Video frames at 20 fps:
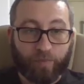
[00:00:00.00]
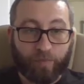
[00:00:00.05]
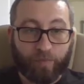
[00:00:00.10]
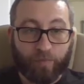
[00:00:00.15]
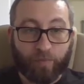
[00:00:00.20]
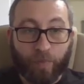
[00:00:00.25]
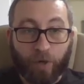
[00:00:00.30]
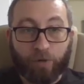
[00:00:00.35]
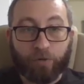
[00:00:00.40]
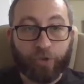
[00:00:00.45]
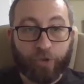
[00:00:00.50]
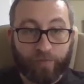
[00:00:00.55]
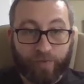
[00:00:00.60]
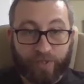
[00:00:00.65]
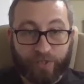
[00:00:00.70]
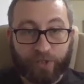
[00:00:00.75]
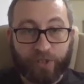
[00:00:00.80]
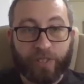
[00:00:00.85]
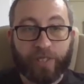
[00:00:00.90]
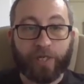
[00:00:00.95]
most of
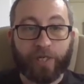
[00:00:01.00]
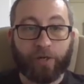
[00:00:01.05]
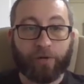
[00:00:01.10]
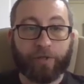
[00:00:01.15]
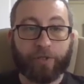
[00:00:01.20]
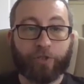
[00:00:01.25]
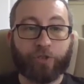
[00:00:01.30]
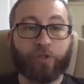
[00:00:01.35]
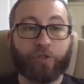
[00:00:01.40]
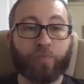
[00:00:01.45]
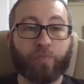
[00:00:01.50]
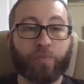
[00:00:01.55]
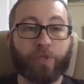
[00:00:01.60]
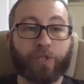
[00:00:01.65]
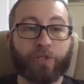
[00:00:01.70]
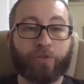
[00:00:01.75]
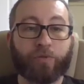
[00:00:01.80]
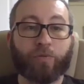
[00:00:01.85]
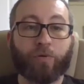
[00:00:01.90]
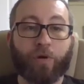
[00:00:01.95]
it's here. It shouldn't
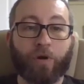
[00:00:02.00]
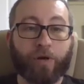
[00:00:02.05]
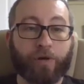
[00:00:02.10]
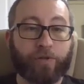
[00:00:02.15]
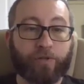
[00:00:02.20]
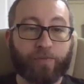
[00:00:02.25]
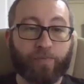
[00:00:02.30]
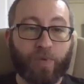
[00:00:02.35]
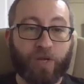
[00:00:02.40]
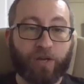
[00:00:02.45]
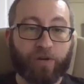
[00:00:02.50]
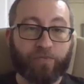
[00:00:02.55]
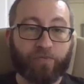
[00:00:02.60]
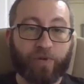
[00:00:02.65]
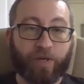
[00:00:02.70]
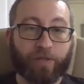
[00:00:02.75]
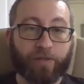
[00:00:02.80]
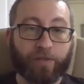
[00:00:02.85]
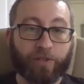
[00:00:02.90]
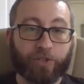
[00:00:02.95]
be too hard to
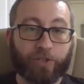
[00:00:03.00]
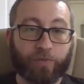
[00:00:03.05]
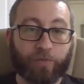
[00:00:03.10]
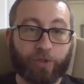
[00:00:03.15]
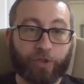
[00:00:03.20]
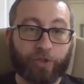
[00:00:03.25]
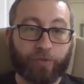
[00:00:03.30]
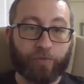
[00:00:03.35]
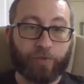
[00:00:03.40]
modify this to what you